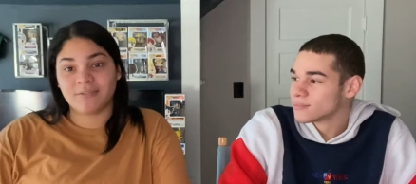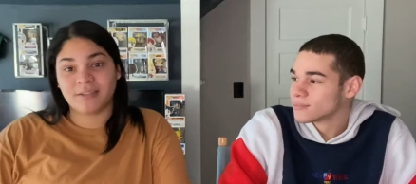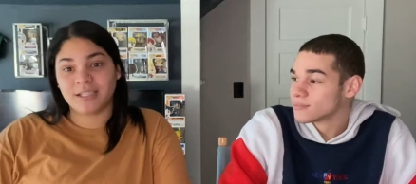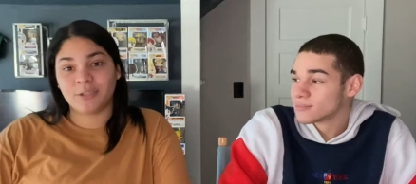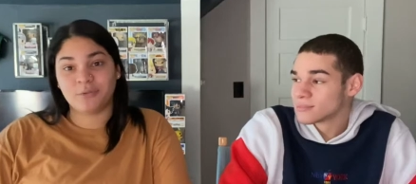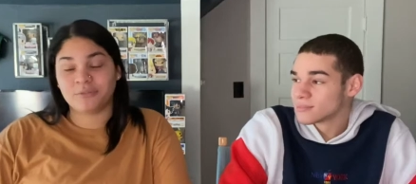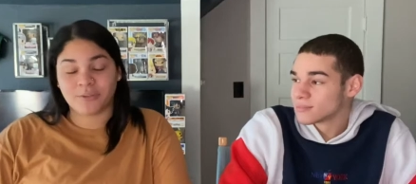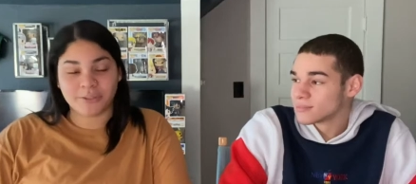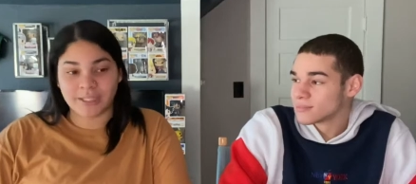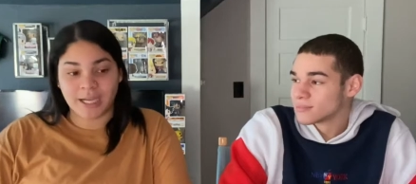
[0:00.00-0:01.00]
Speaker 1: like, you fall
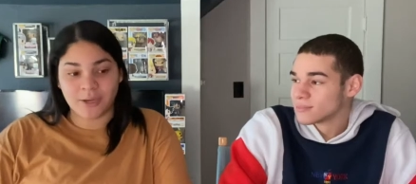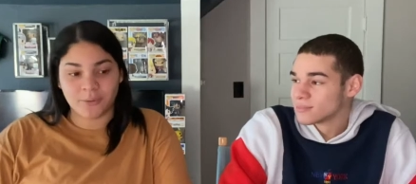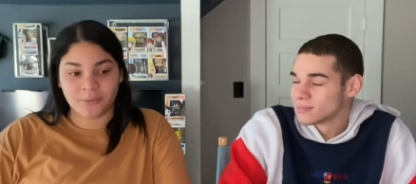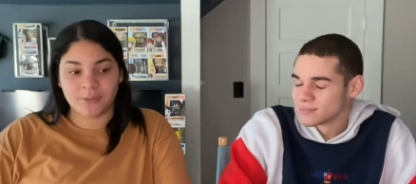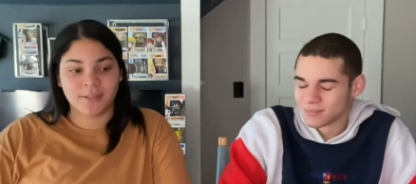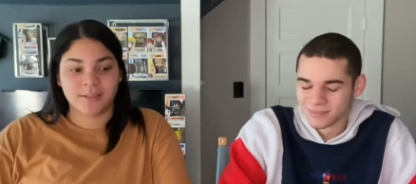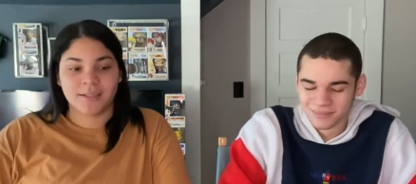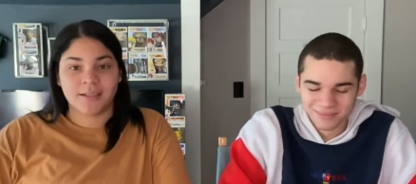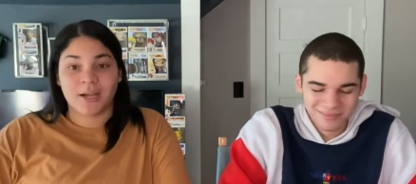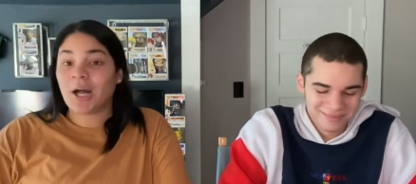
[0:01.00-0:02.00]
down,
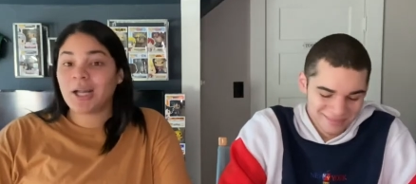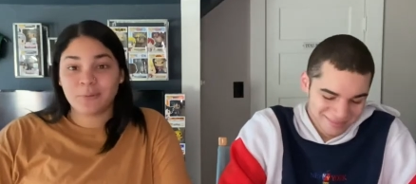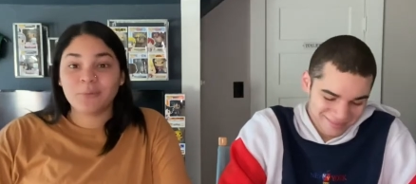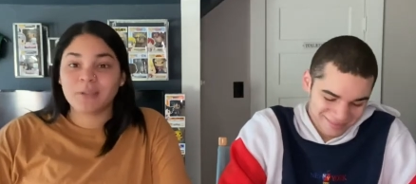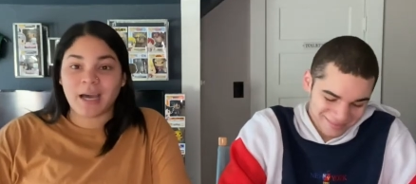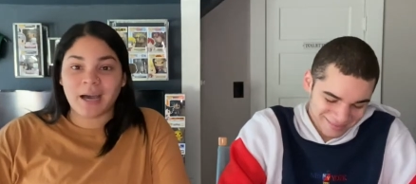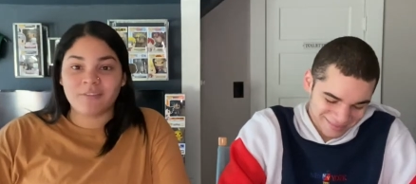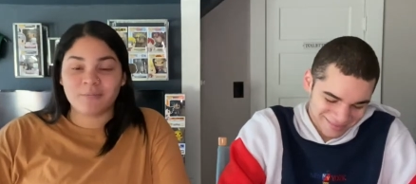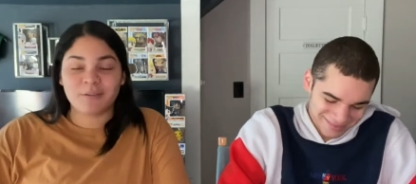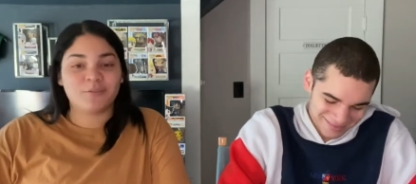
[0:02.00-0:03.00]
I will laugh
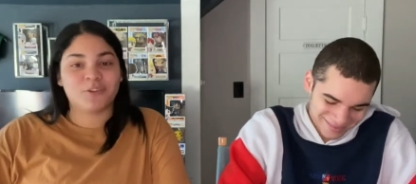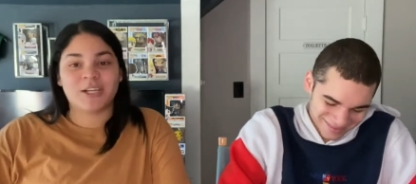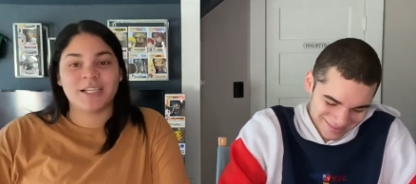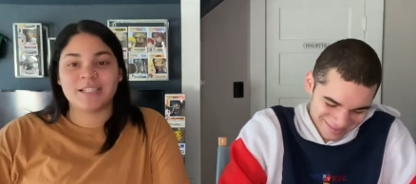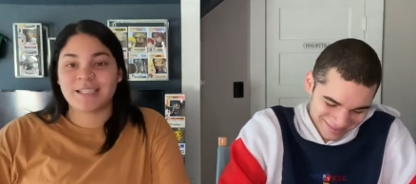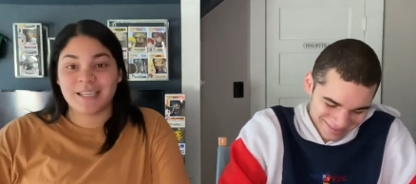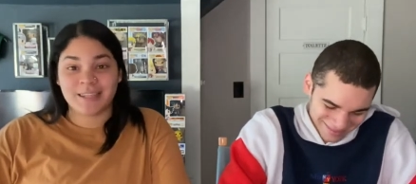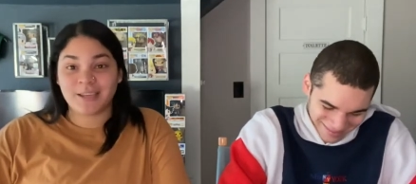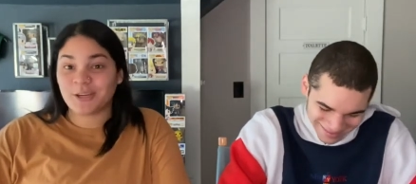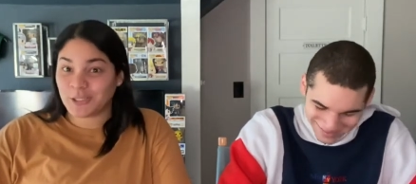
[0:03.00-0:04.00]
before I say, like,
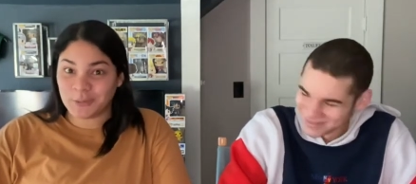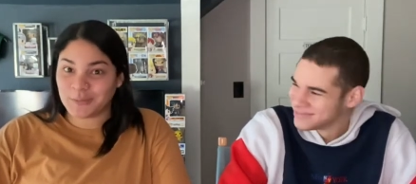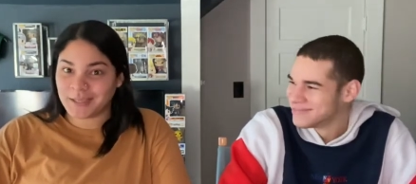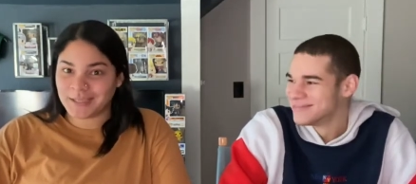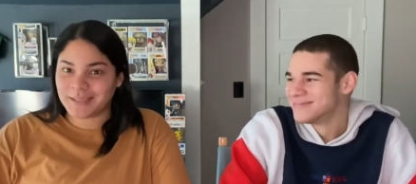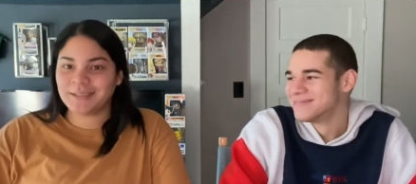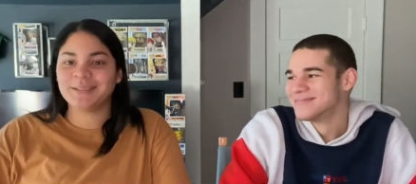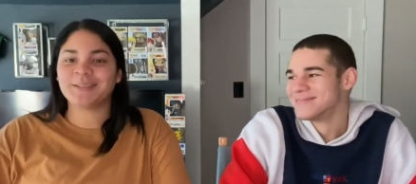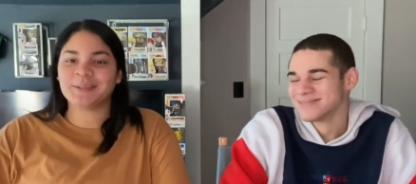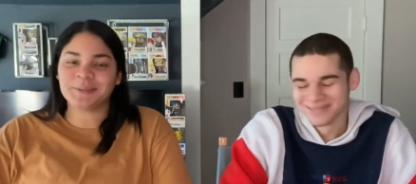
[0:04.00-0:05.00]
are you okay?
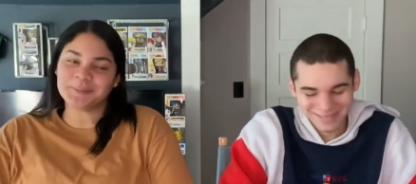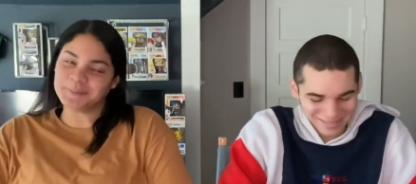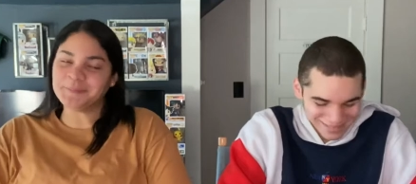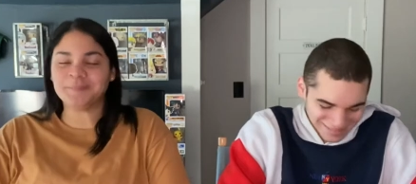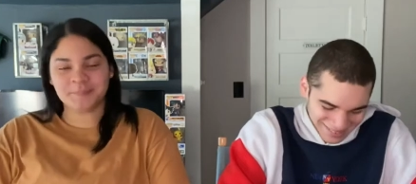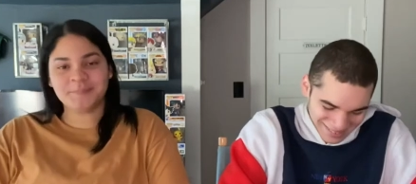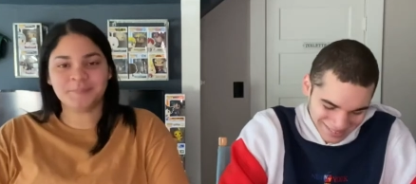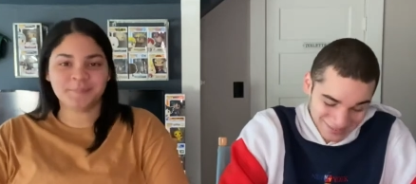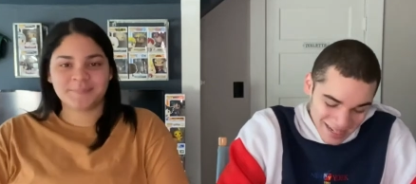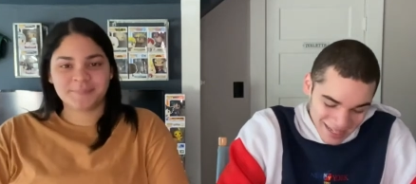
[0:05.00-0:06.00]
So
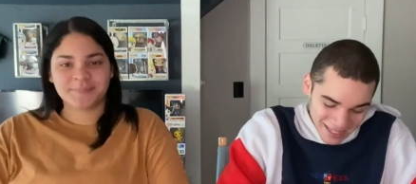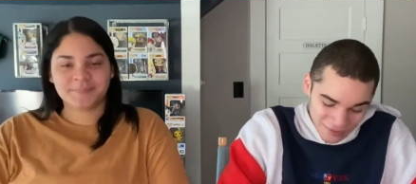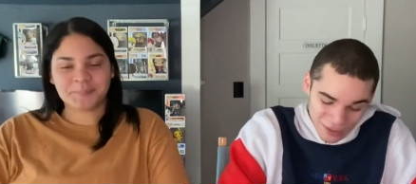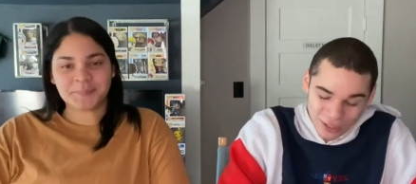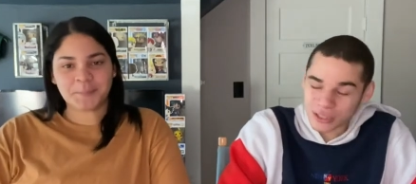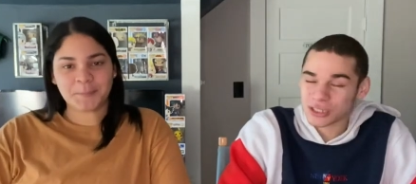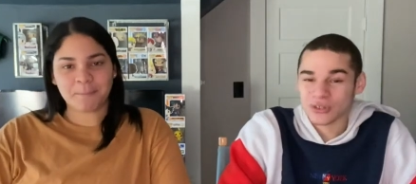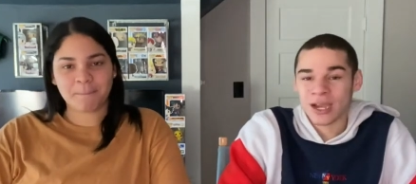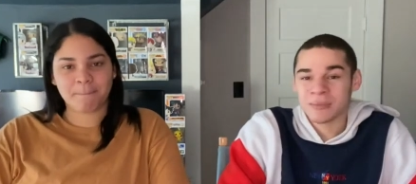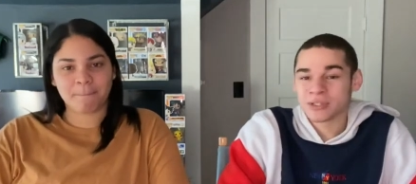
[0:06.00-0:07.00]
Speaker 2: if you could
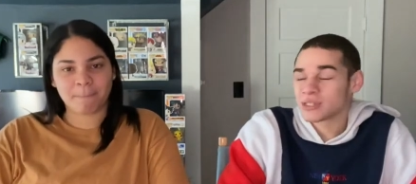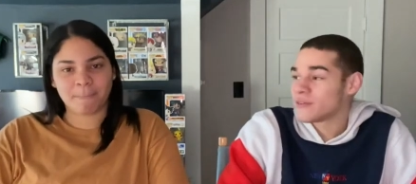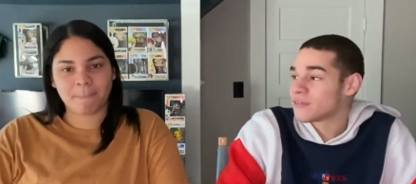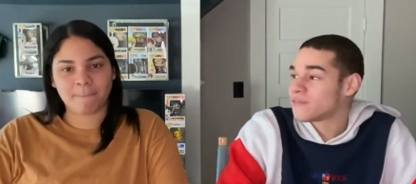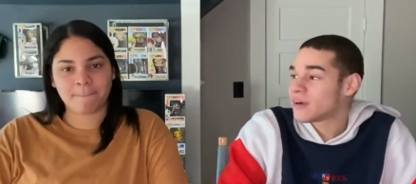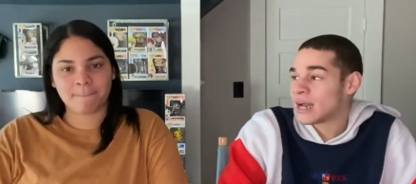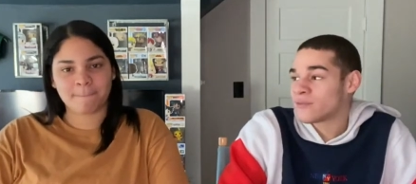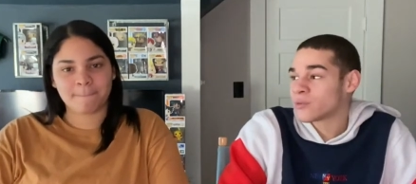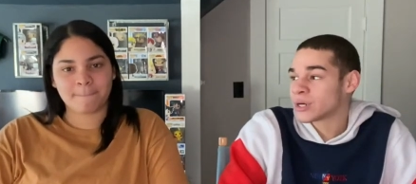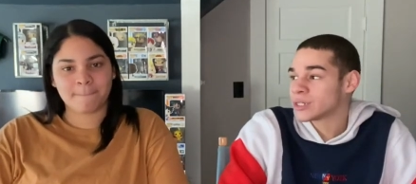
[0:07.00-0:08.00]
describe yourself in five
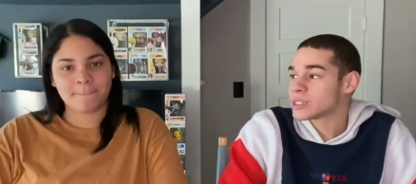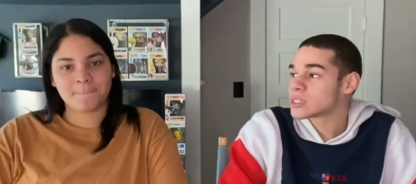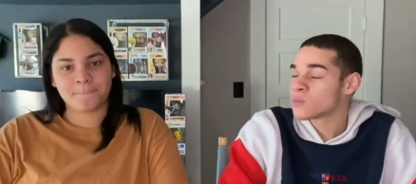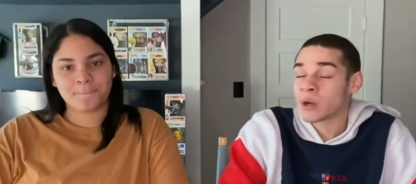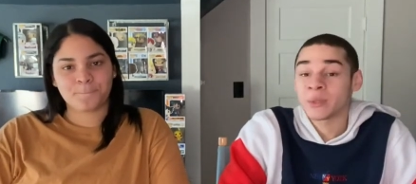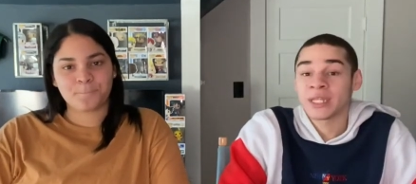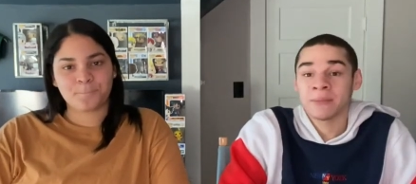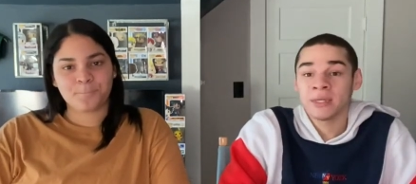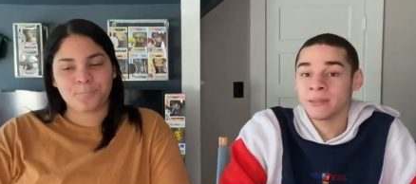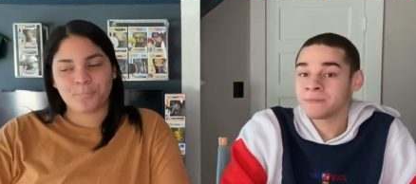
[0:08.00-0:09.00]
words, what would they be?
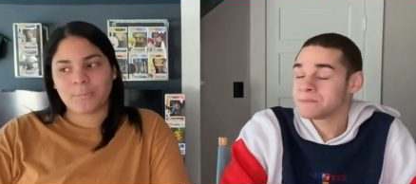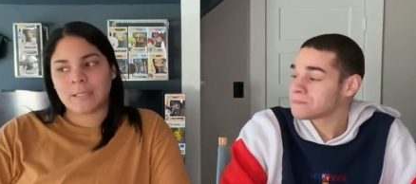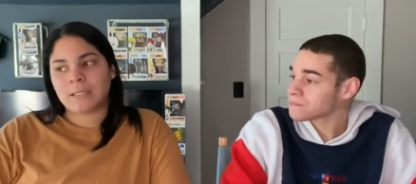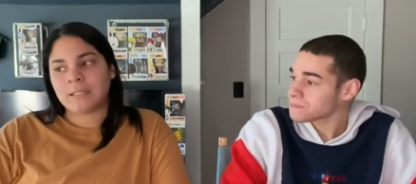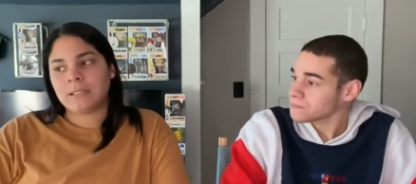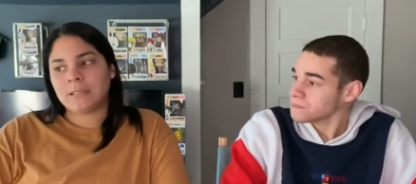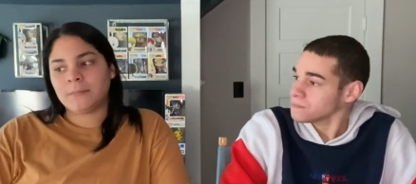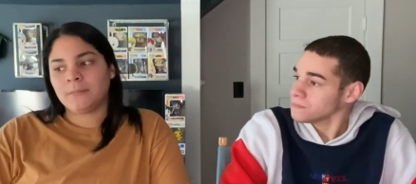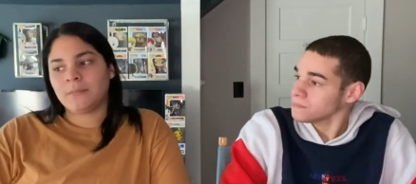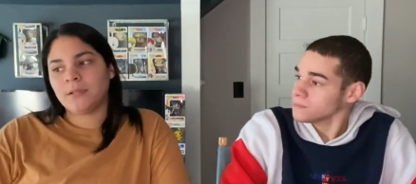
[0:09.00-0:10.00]

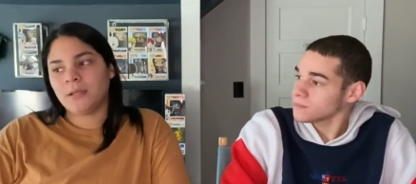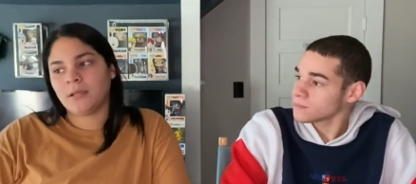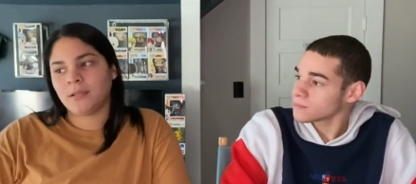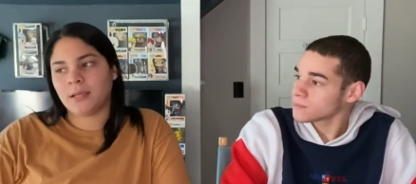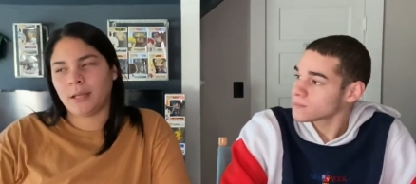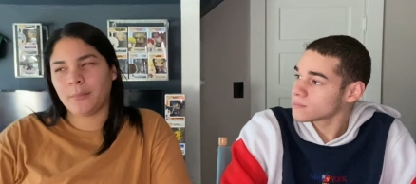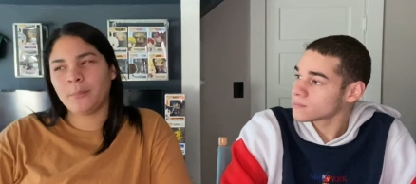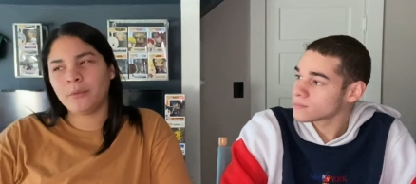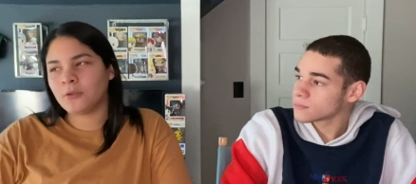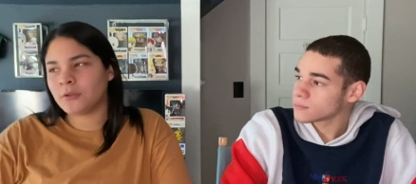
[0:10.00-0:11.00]
Speaker 1: Um,
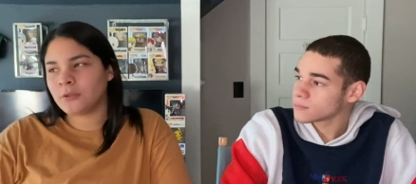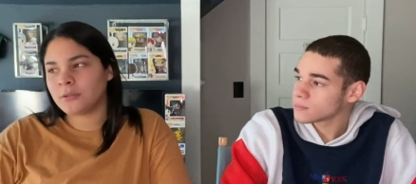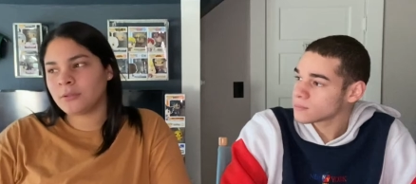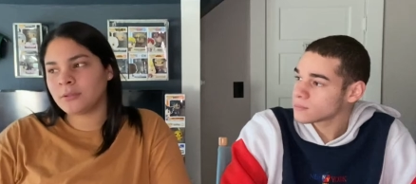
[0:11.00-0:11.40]
humble.